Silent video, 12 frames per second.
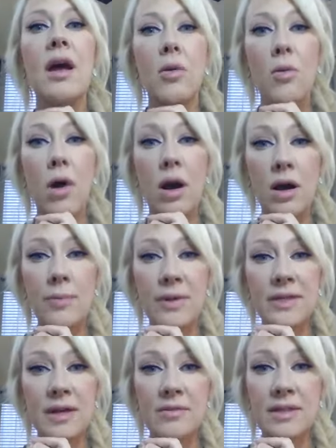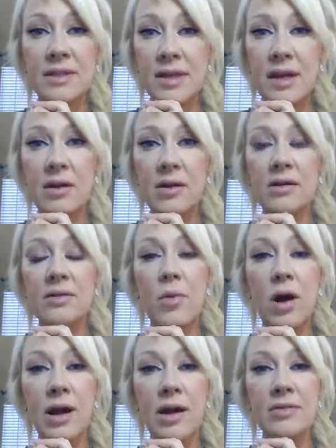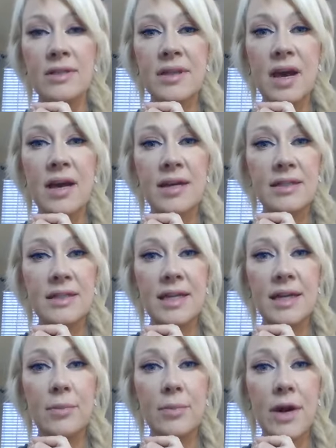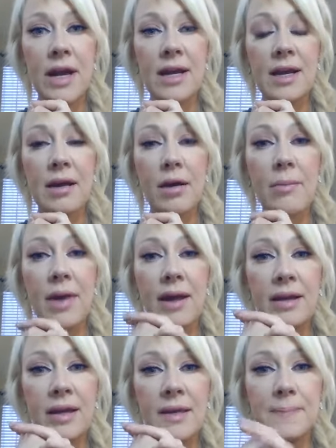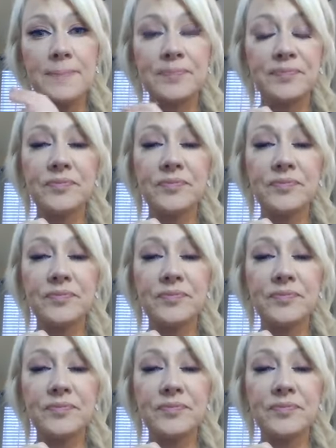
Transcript: walk up and down stairs, walk outside to take a break and come back in.